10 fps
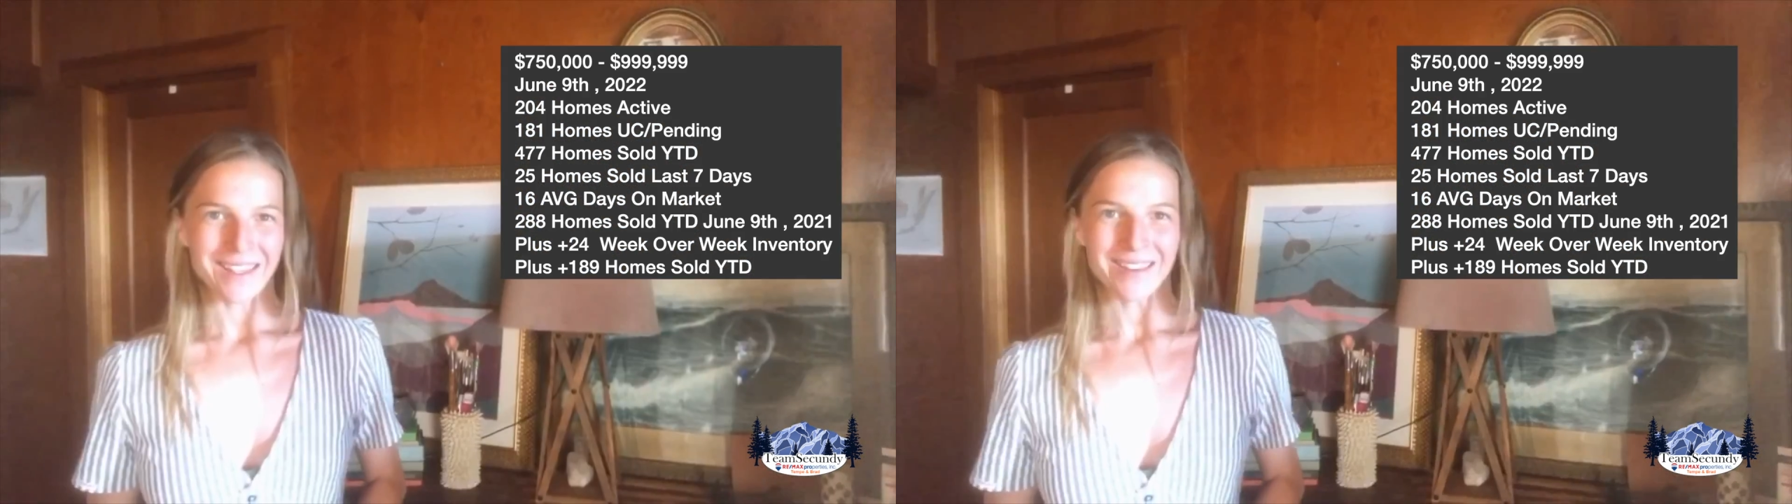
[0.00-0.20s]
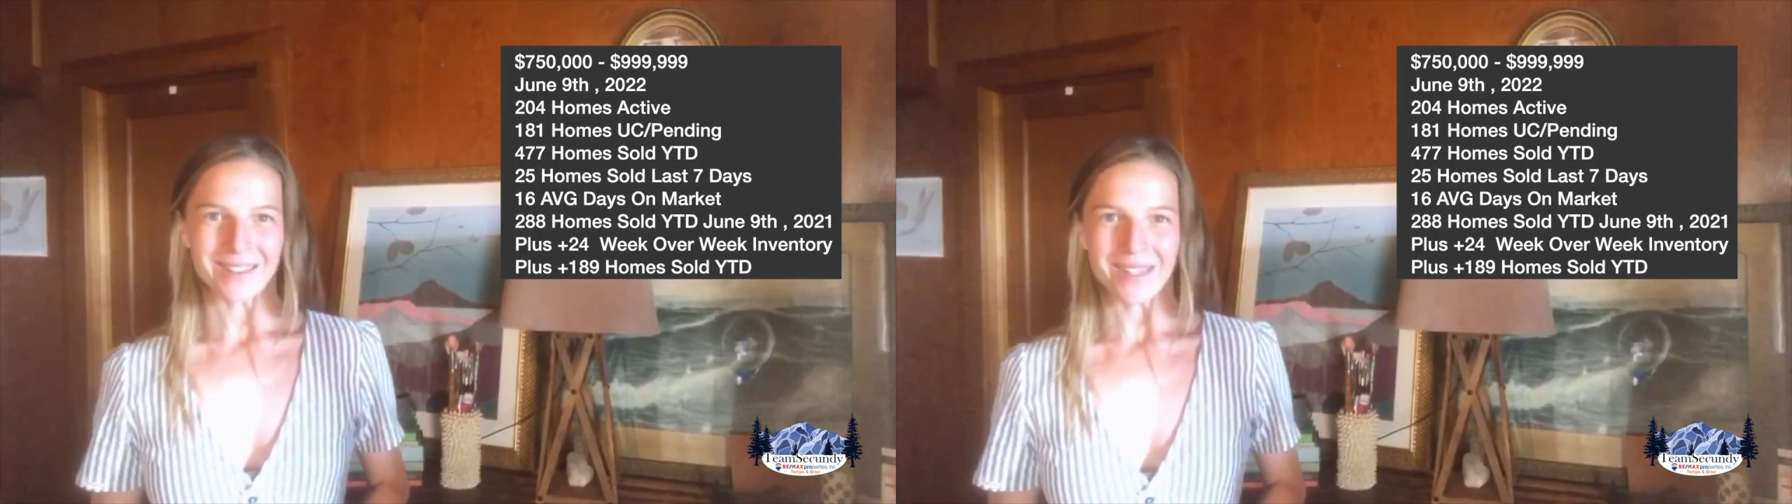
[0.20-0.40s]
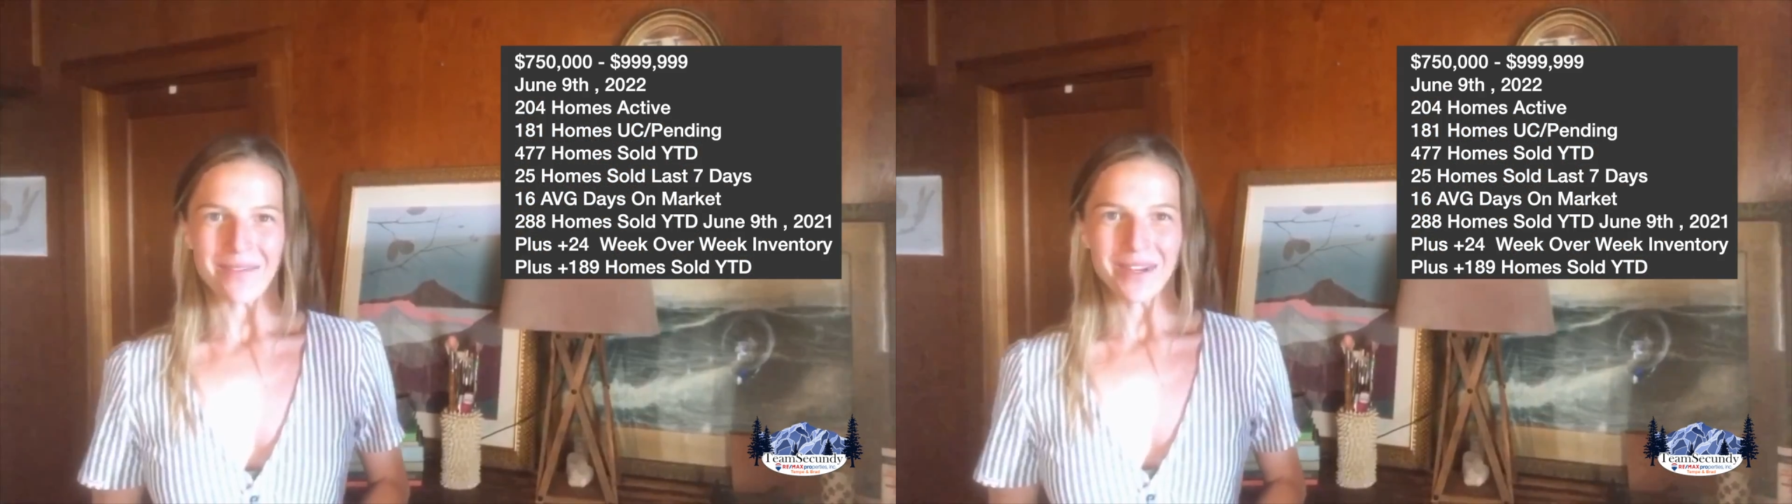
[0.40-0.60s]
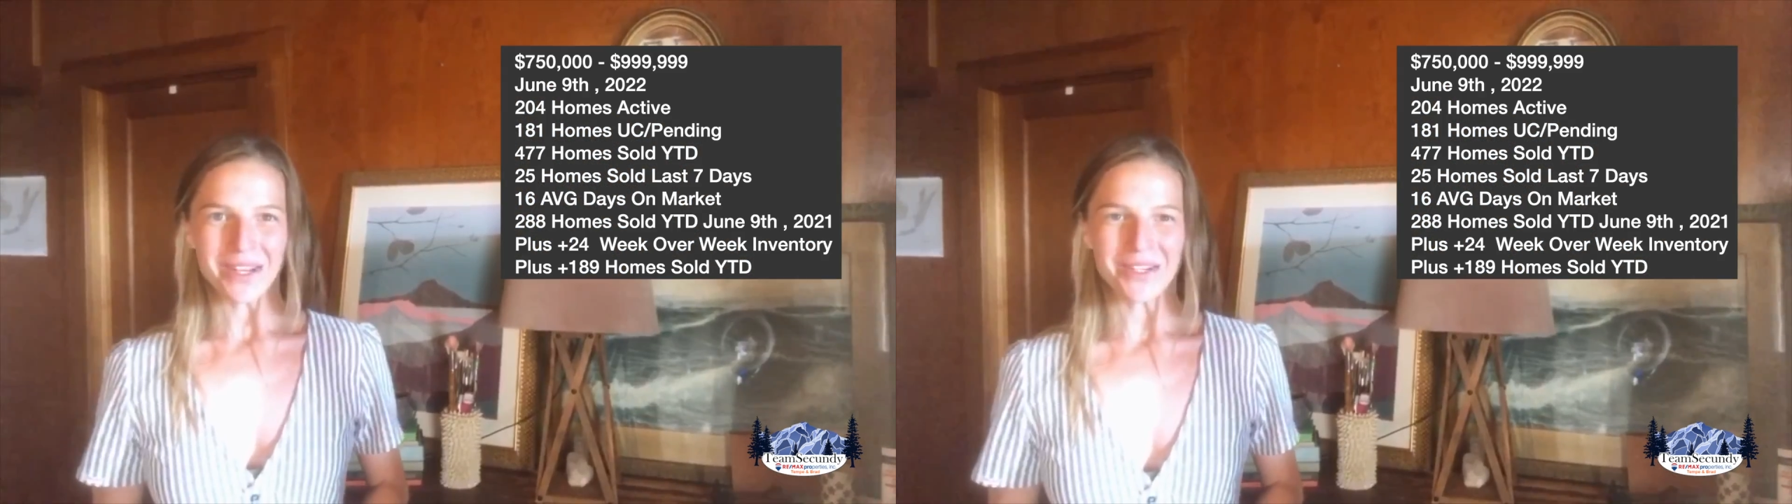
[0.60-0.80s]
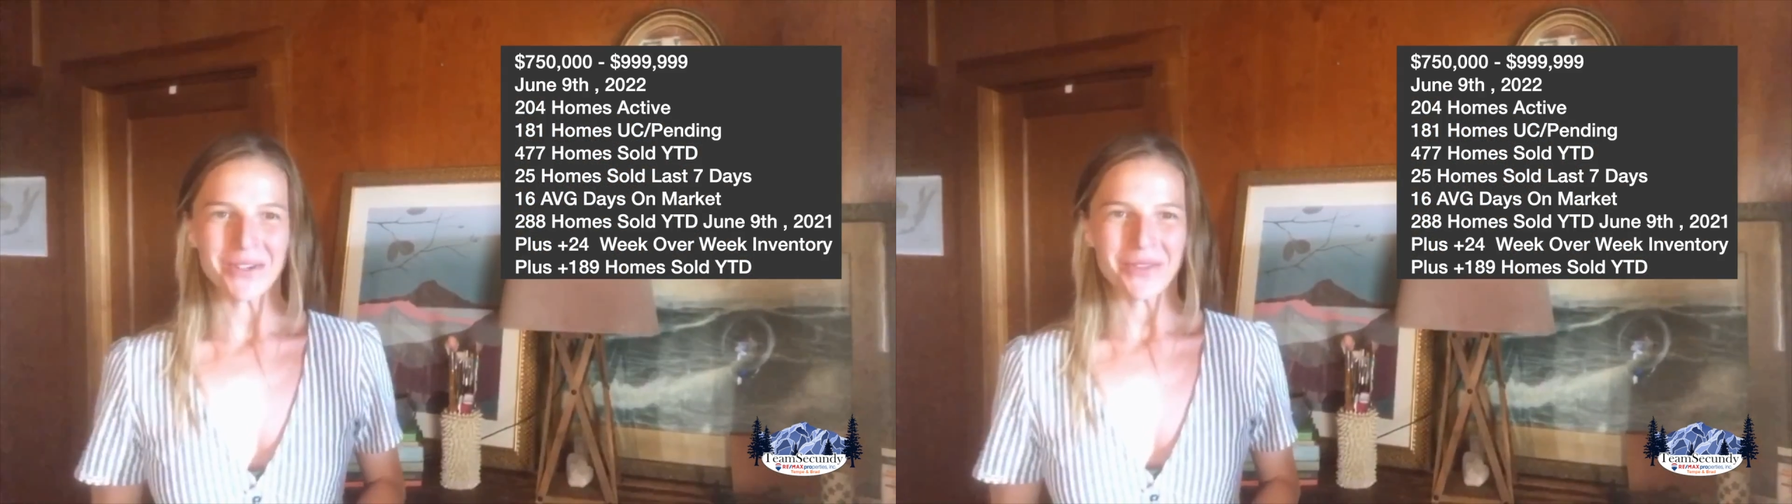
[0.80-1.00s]
In the seven
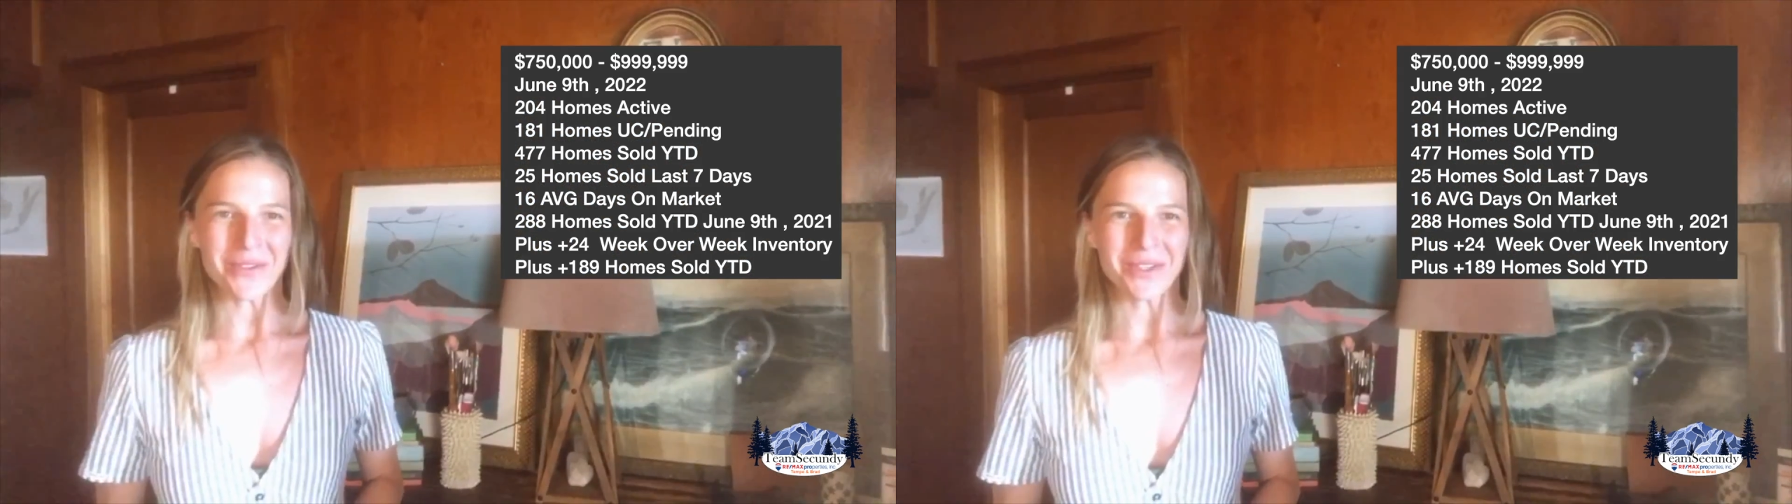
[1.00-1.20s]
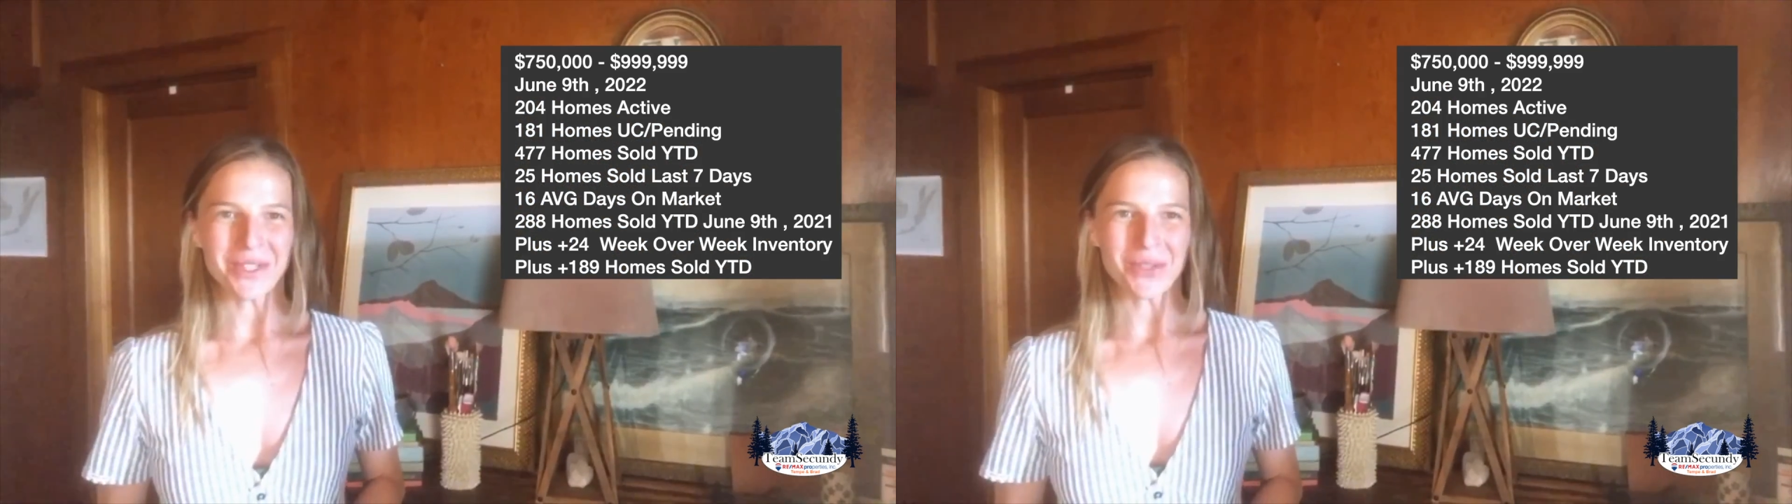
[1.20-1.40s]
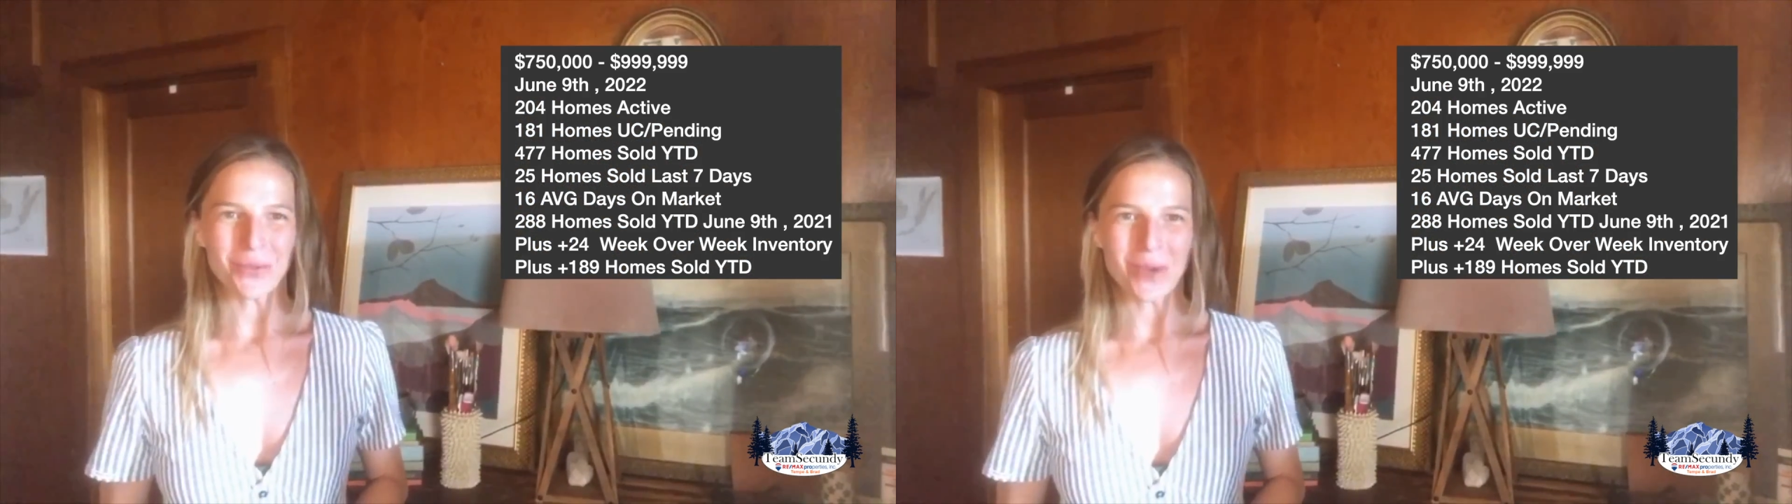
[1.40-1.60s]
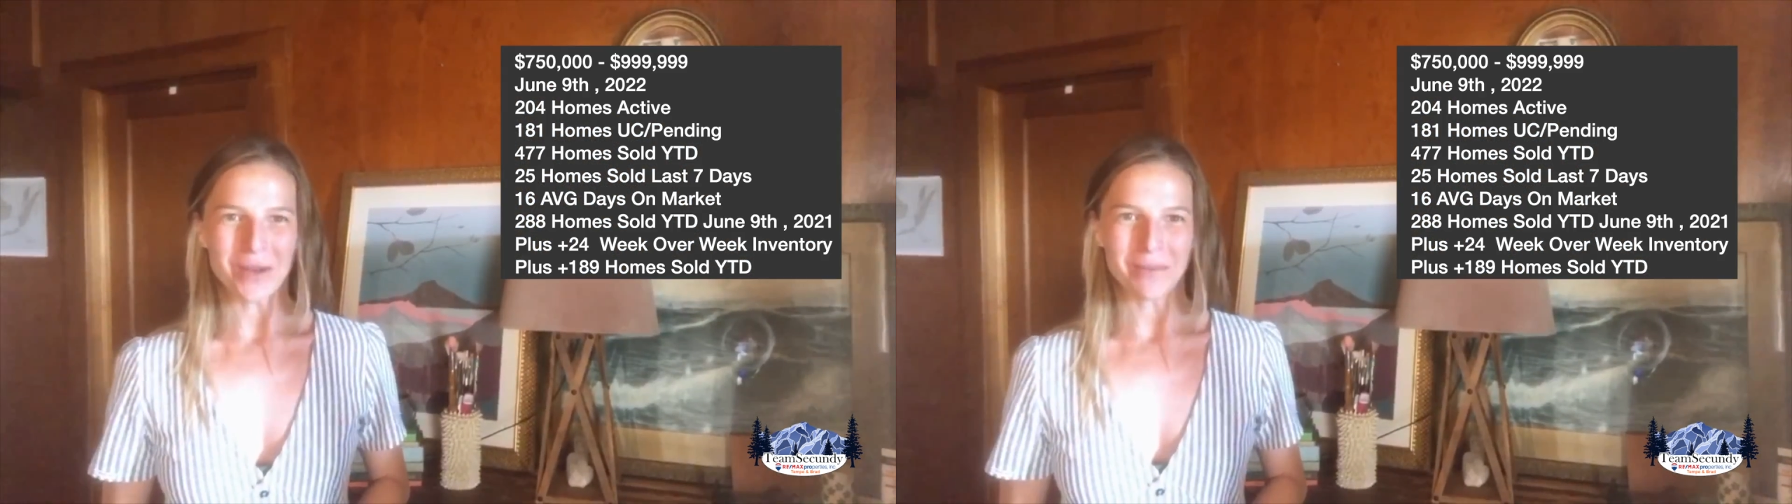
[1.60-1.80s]
hundred fifty thousand dollars to